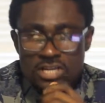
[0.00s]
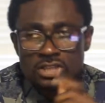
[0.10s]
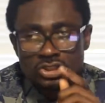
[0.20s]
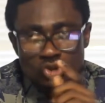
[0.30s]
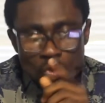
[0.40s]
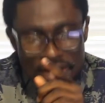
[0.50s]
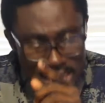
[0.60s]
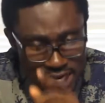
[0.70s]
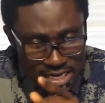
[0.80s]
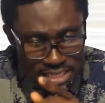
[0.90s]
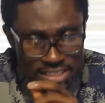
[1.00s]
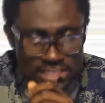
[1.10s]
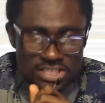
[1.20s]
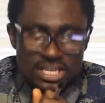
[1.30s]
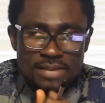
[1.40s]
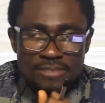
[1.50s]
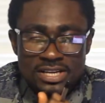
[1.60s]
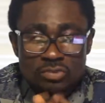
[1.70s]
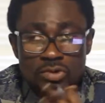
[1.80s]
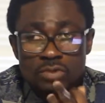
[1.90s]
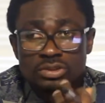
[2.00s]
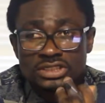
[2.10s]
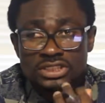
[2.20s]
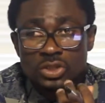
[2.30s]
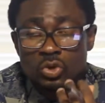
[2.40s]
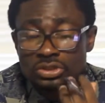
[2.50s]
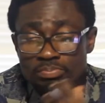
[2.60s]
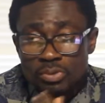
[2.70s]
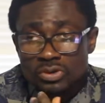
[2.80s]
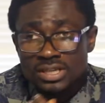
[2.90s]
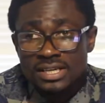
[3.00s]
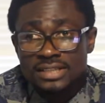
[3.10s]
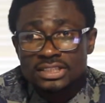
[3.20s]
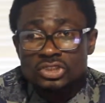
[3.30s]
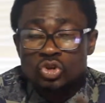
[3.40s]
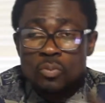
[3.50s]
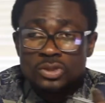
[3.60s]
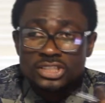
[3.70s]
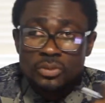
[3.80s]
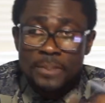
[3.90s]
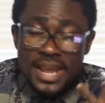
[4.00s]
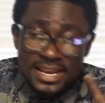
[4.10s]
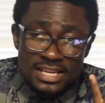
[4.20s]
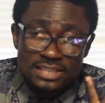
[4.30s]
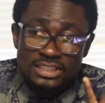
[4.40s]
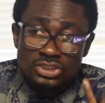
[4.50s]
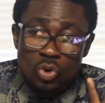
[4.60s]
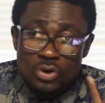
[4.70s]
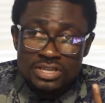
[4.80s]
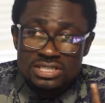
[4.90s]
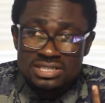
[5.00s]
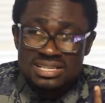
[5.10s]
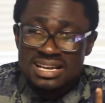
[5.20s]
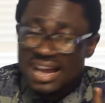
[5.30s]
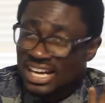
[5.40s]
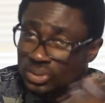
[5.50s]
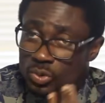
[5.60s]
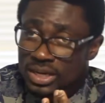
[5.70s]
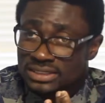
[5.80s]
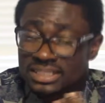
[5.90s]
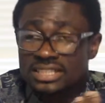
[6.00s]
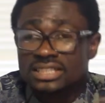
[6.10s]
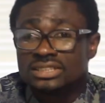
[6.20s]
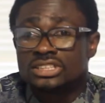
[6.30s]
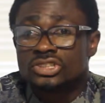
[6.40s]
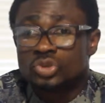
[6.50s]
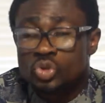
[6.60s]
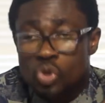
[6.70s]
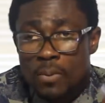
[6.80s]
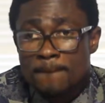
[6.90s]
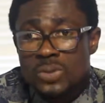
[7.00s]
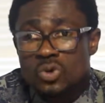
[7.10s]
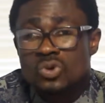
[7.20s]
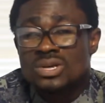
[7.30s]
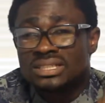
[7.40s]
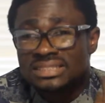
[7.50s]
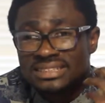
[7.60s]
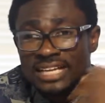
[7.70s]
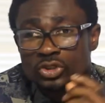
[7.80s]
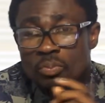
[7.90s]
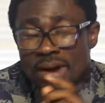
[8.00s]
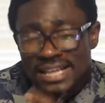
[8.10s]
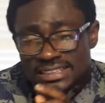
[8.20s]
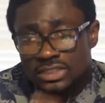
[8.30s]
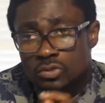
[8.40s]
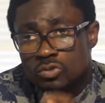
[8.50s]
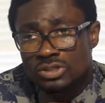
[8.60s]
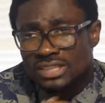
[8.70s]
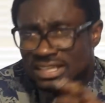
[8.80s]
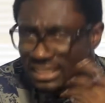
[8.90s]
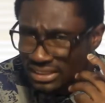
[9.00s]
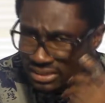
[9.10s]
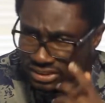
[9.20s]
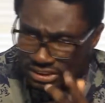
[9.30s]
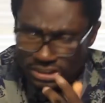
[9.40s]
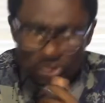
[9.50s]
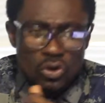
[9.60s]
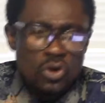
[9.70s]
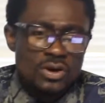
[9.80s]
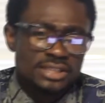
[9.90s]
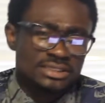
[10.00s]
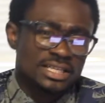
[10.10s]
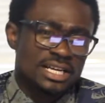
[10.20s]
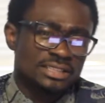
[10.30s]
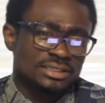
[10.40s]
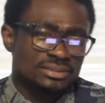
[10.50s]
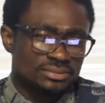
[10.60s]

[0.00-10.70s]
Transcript: So in this segment, we will discuss both the thrombocytopenic disorders as well as the thrombocytopathic what, disorders, guys.